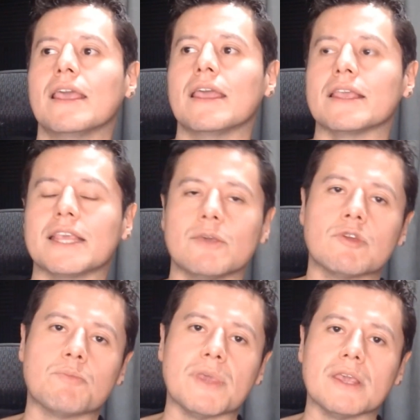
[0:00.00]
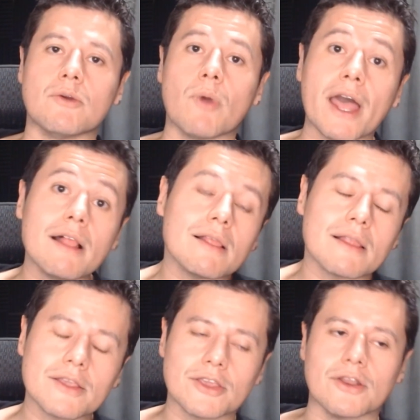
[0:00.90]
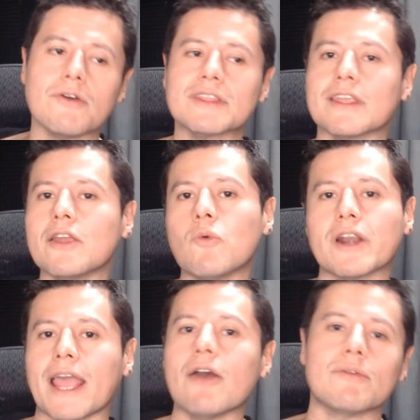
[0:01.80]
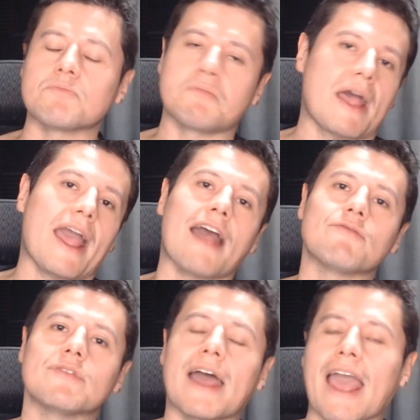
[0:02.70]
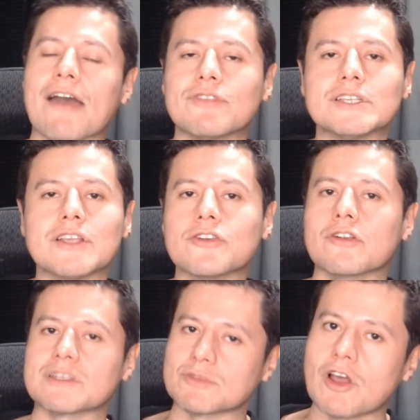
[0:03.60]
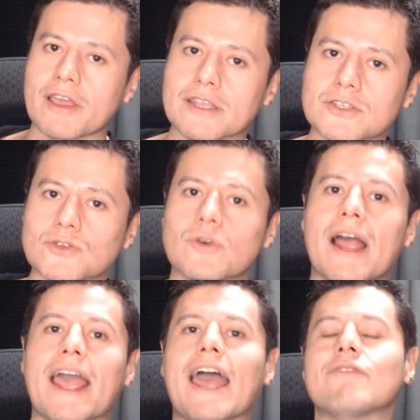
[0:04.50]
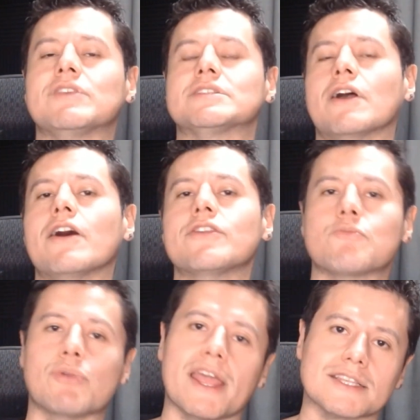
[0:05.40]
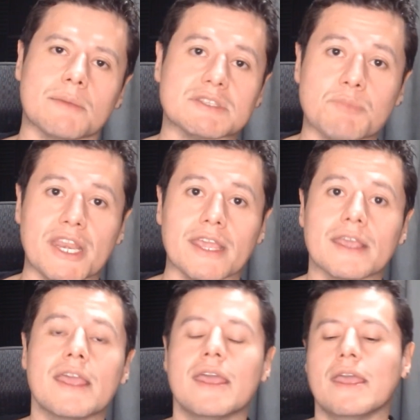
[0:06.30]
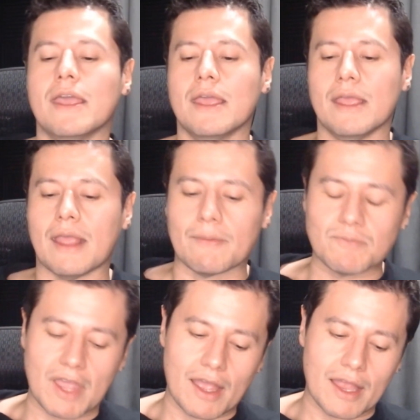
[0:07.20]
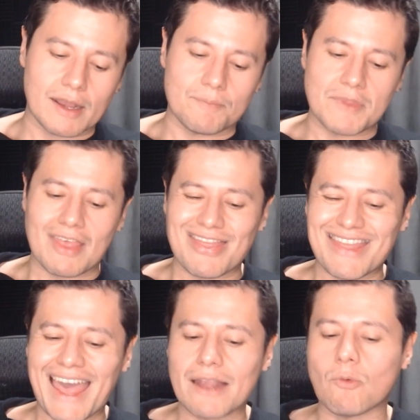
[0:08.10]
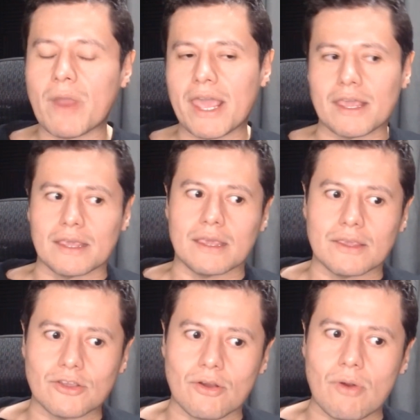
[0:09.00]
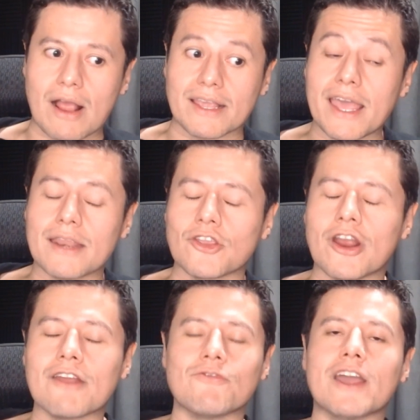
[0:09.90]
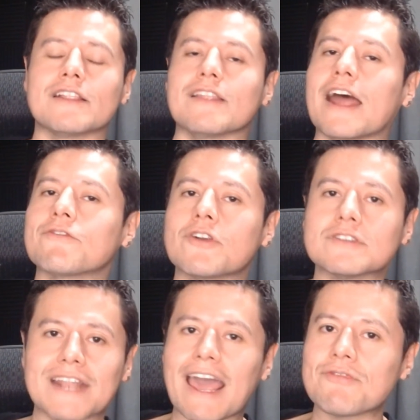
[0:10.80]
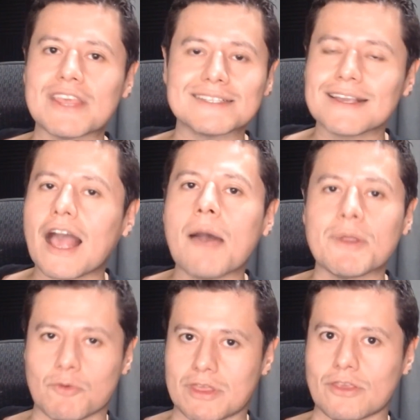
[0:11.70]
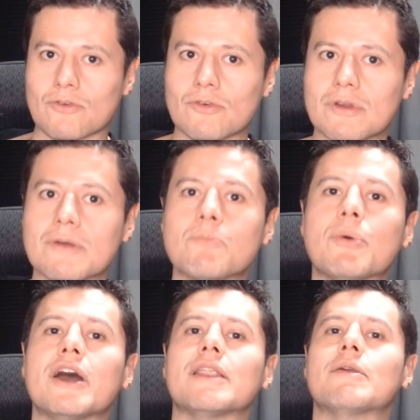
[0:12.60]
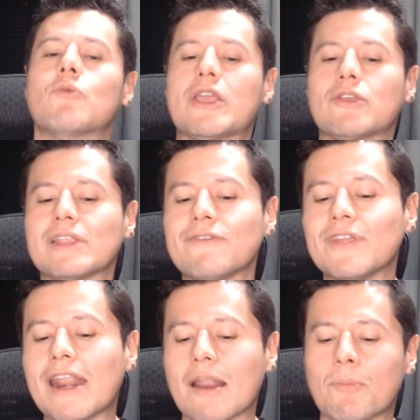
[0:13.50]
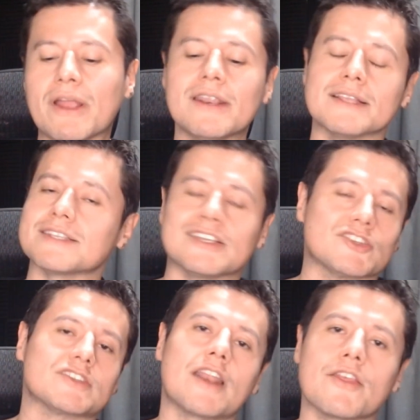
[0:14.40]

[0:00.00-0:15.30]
he would be, well, you know, it didn't work out. I have I have these other girls I'm talking to. I have these other plates I'm spinning. And that way, you know, again, you're going to find a lot of girls that have things in common with you. But when you live in an abundance, it's just another